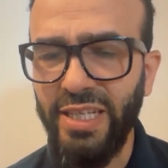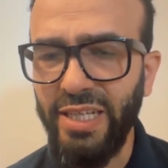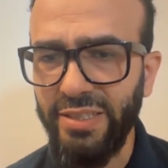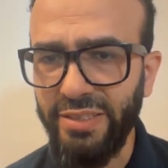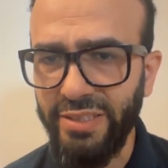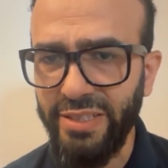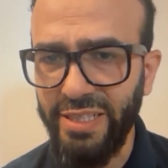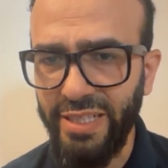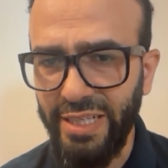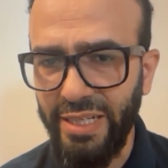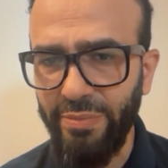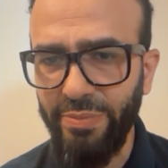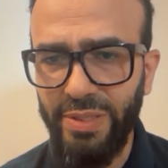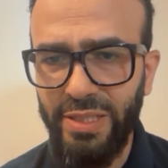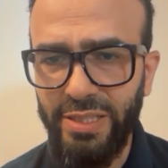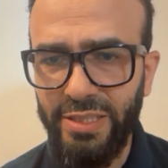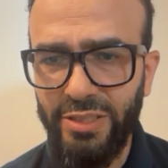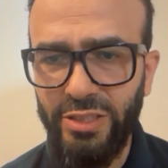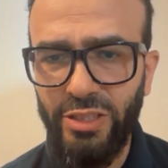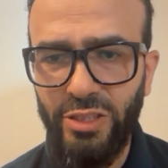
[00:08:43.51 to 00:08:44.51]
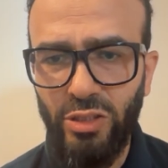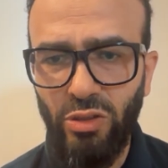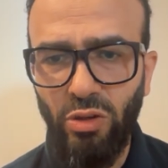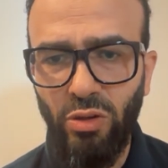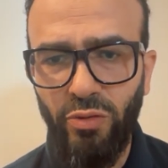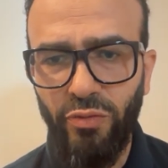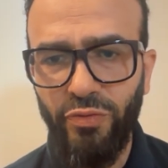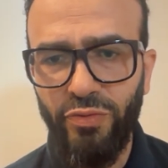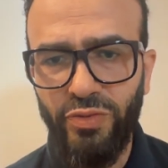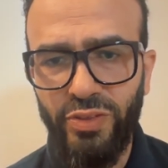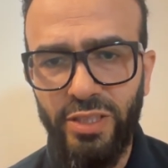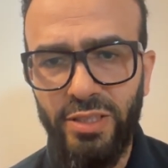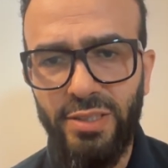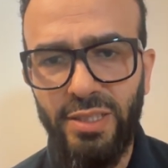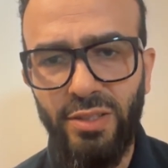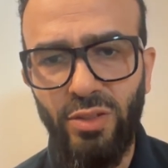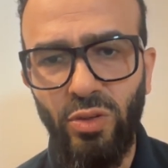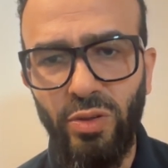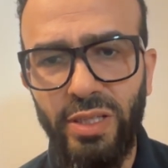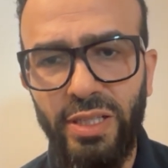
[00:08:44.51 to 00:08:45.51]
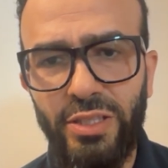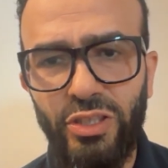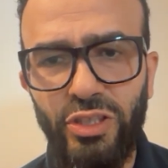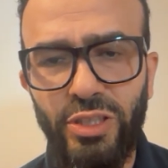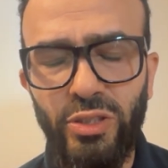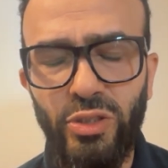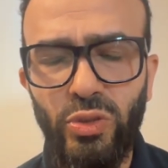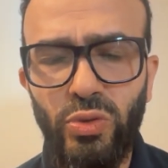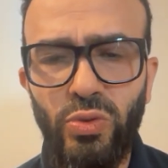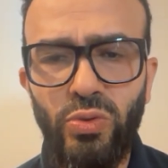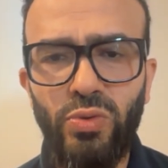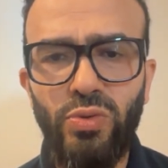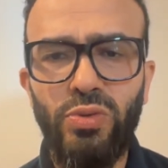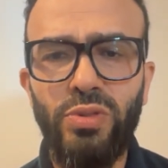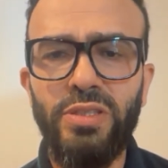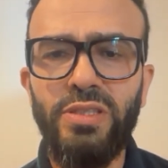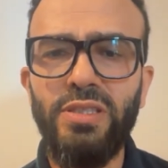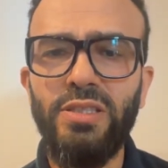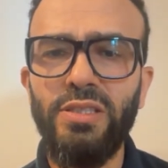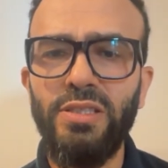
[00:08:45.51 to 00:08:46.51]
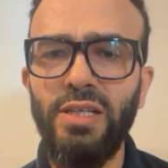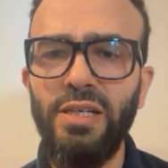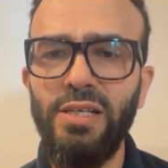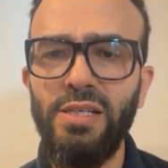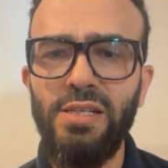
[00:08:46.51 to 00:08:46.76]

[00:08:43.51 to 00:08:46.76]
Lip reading: and the reliability of data collection tools.